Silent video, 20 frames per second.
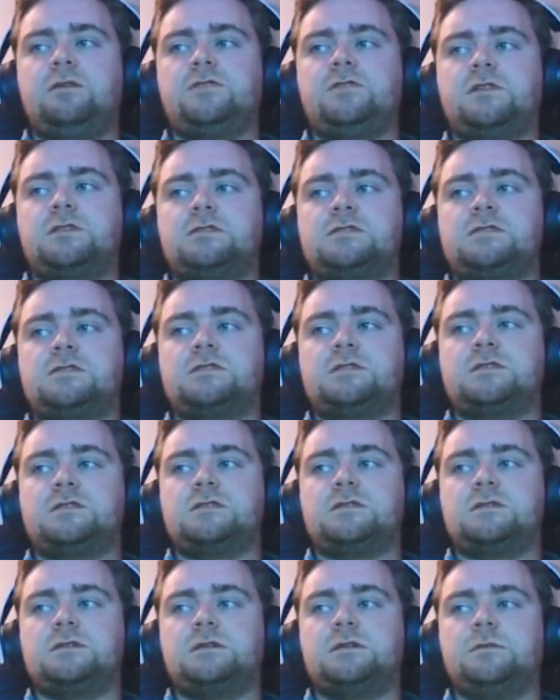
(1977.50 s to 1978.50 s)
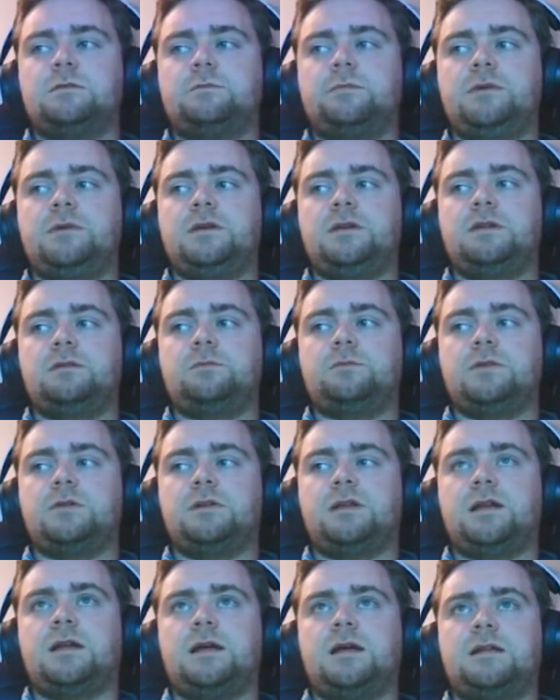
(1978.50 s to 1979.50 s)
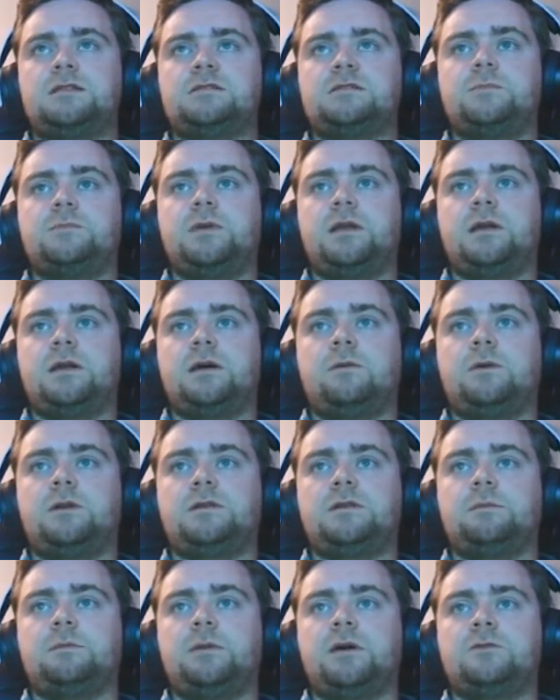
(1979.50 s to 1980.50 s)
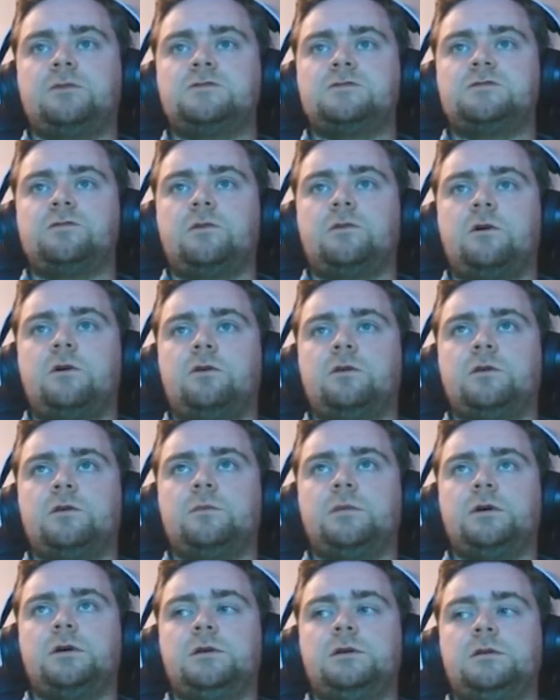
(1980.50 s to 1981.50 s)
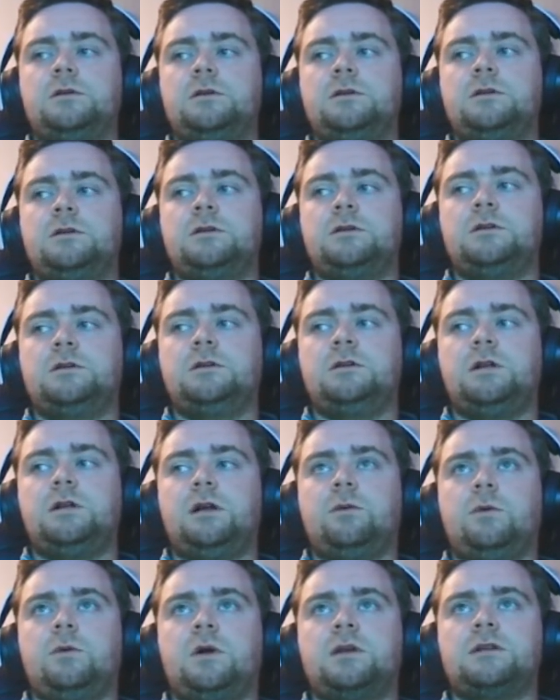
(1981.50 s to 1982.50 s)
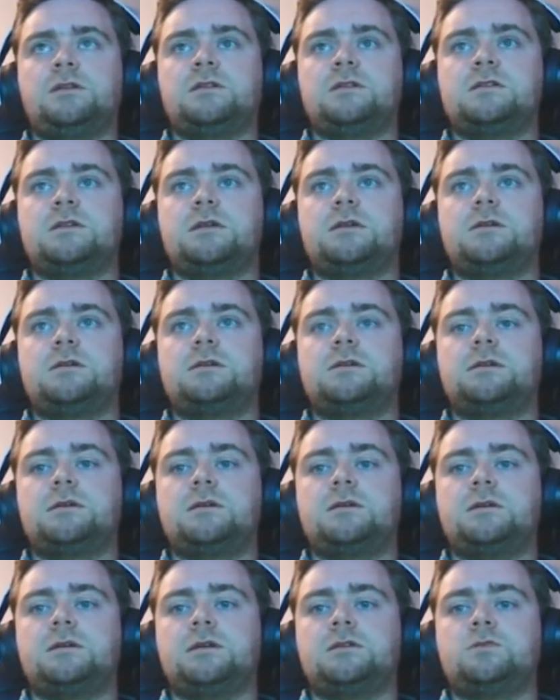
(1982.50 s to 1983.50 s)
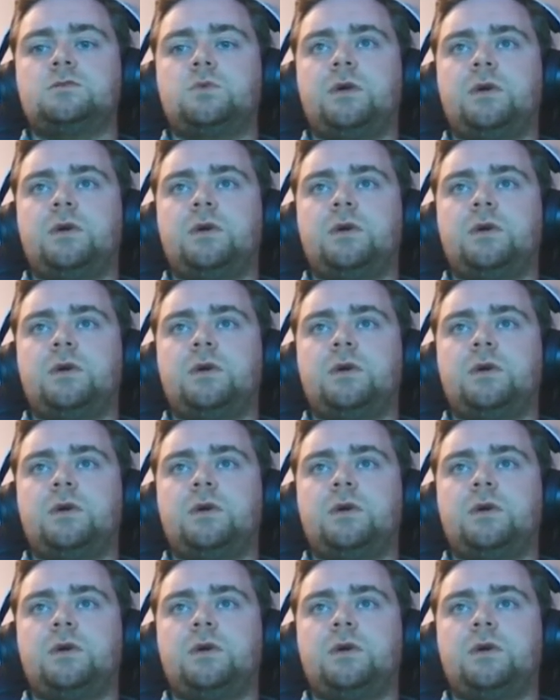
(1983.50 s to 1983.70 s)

it a bit, but then I'd spin. I want to bounce forward, but I wanted to, as Wayne